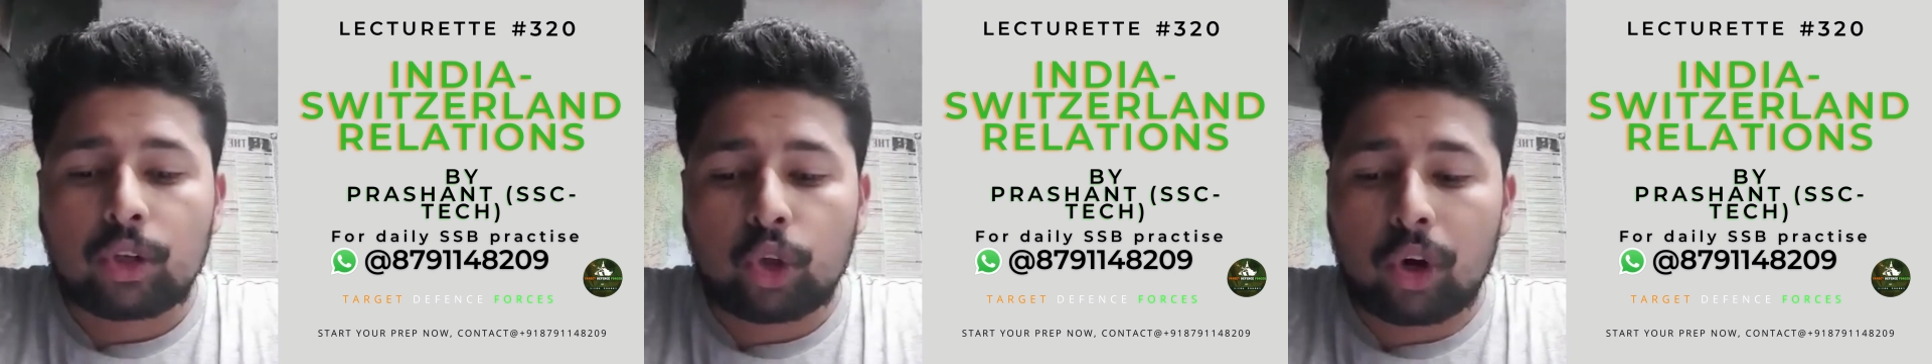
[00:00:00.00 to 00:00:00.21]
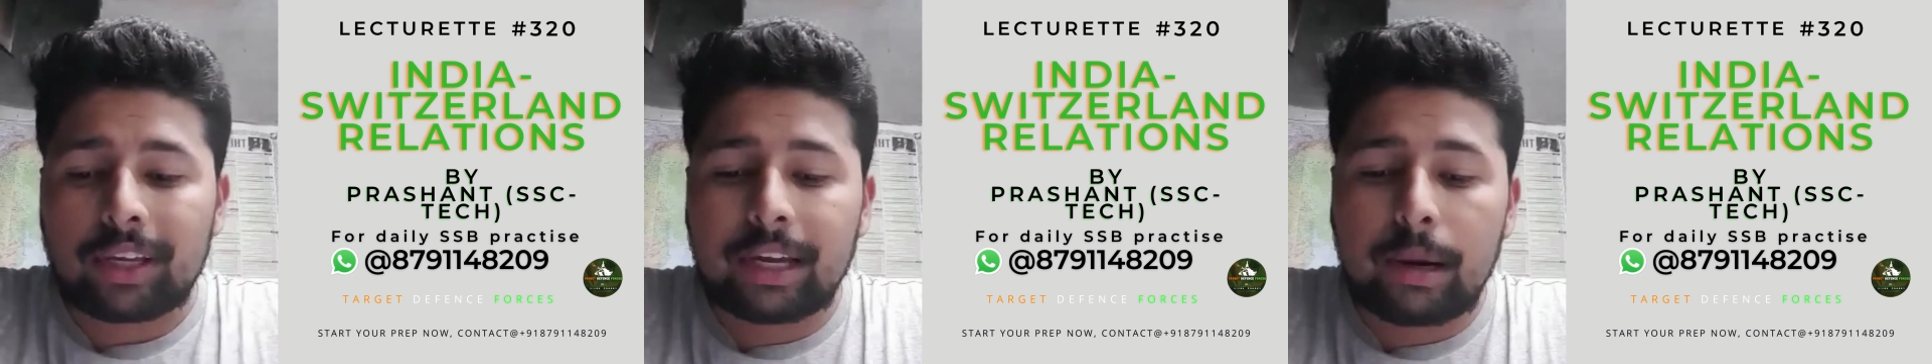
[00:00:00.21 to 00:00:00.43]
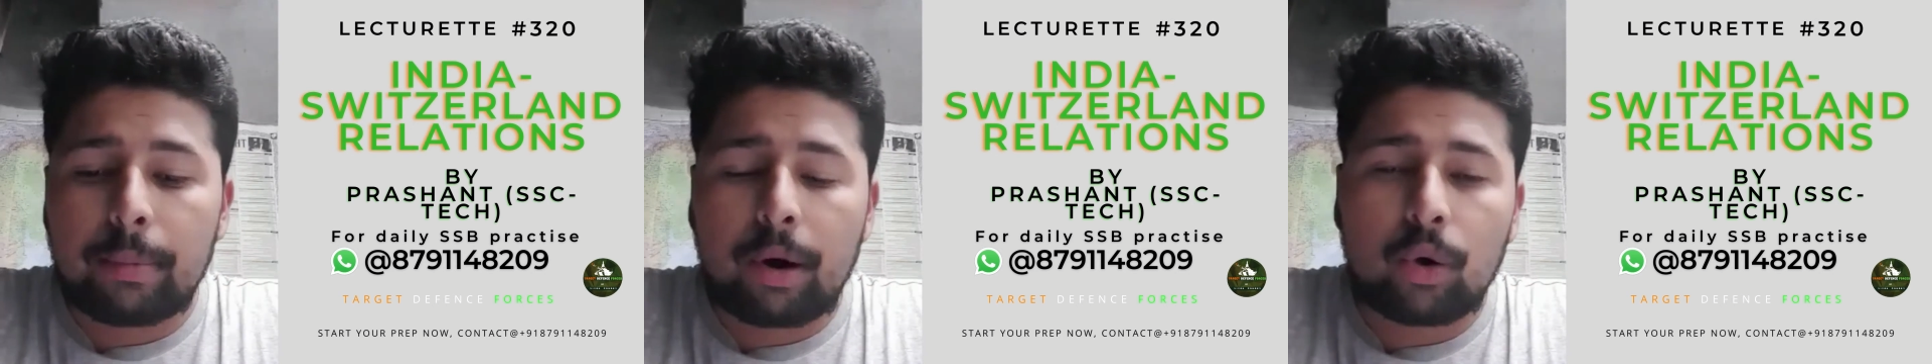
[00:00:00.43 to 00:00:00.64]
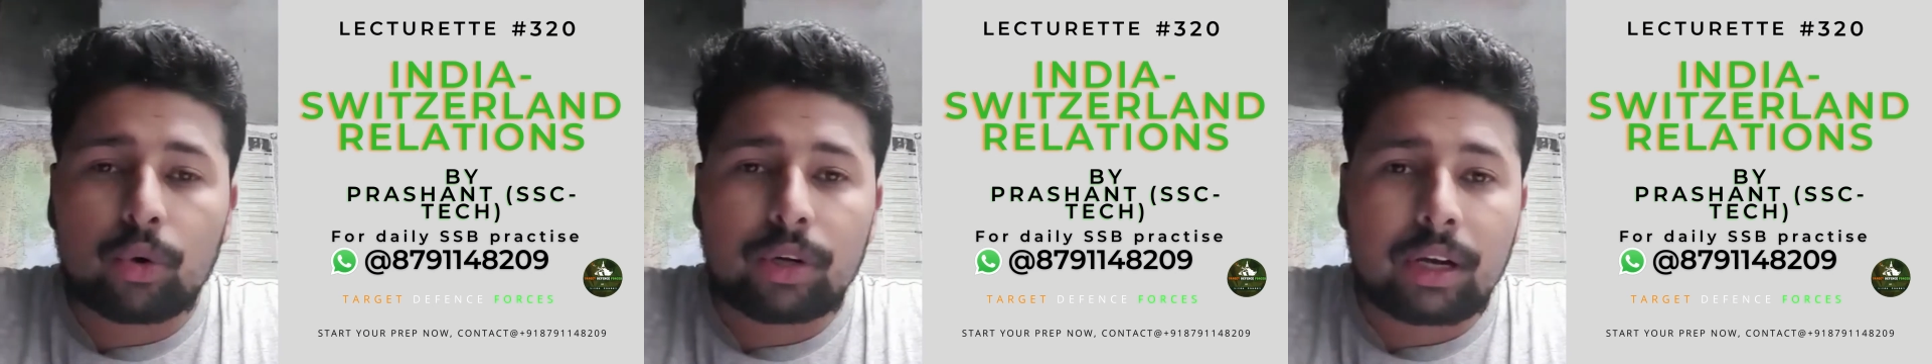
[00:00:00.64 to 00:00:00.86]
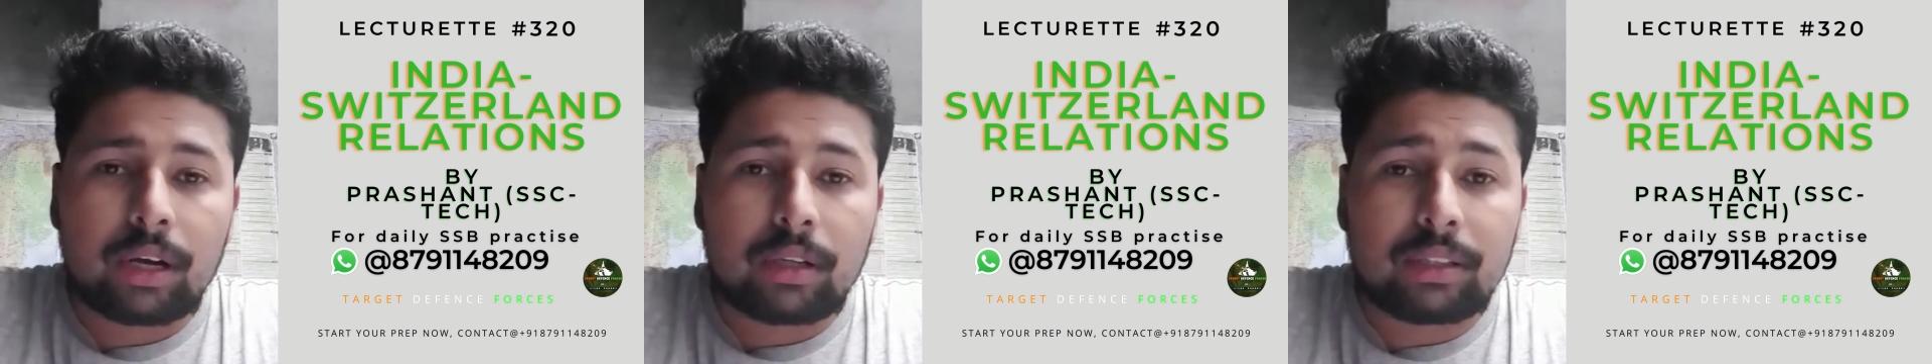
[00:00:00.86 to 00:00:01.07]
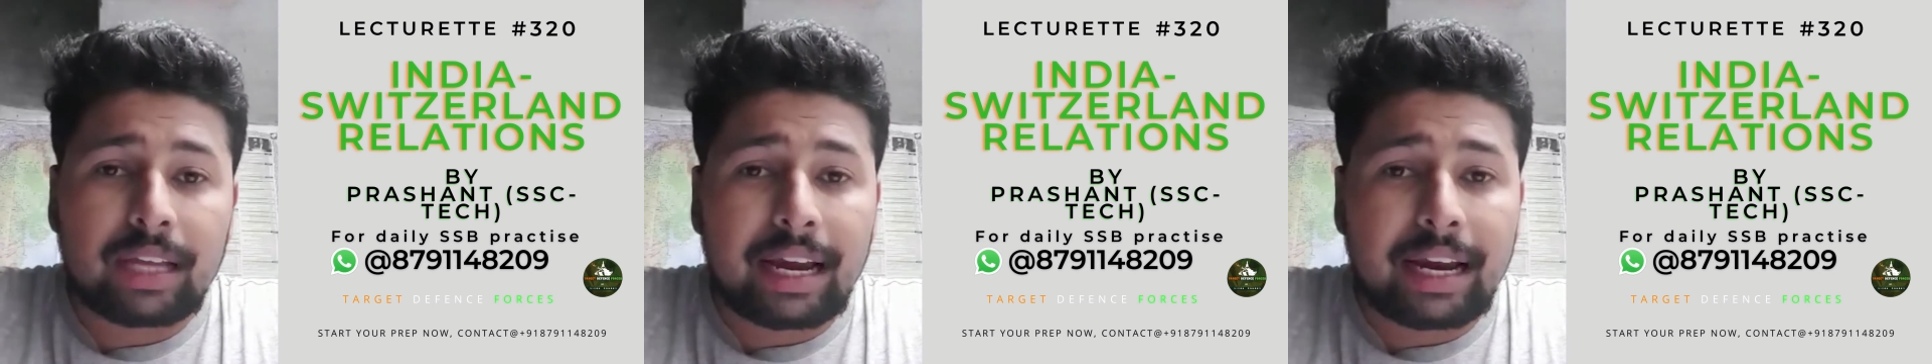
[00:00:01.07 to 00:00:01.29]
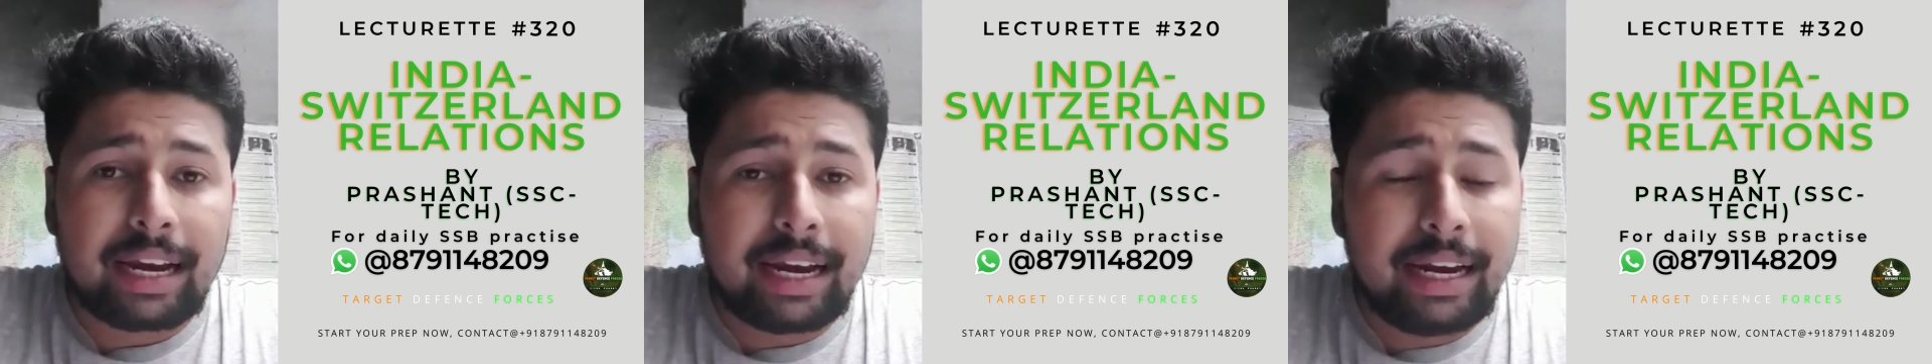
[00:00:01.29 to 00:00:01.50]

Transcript: Talking about the